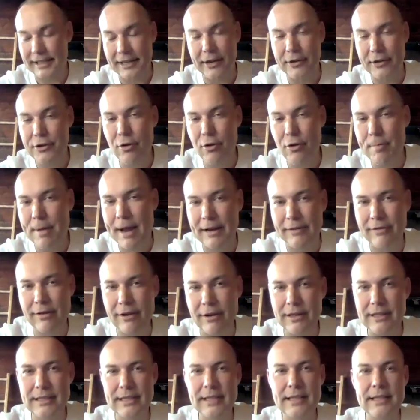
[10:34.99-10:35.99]
Now, your
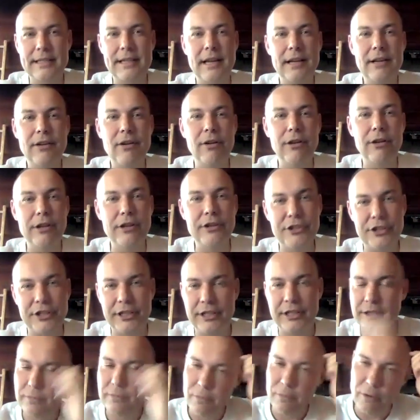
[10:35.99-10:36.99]
background is in
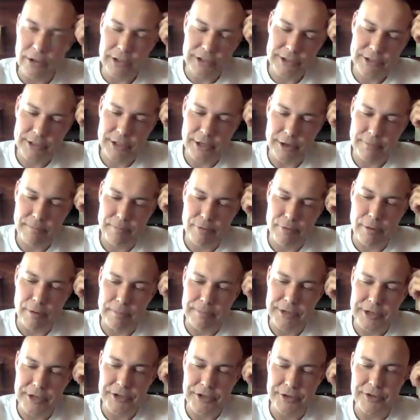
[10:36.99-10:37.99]
psychology. What sort of
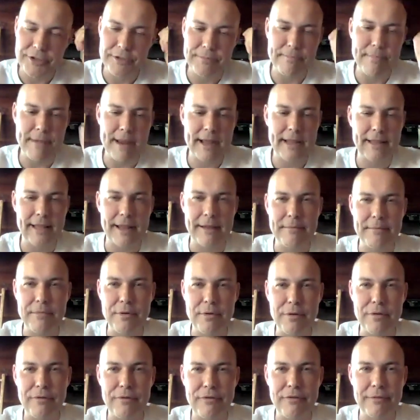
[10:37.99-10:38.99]
prompted you to make that
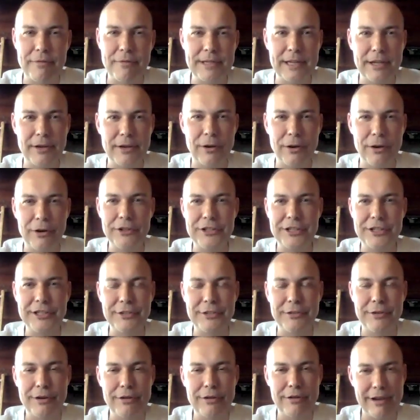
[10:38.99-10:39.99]
move from psychology
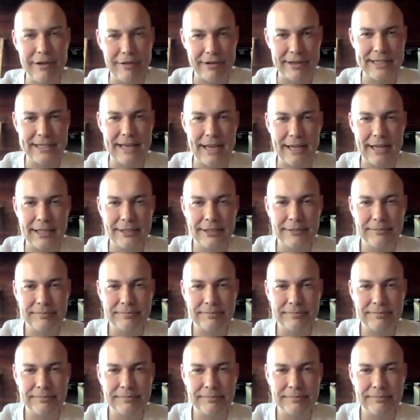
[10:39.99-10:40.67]
to a career in tech?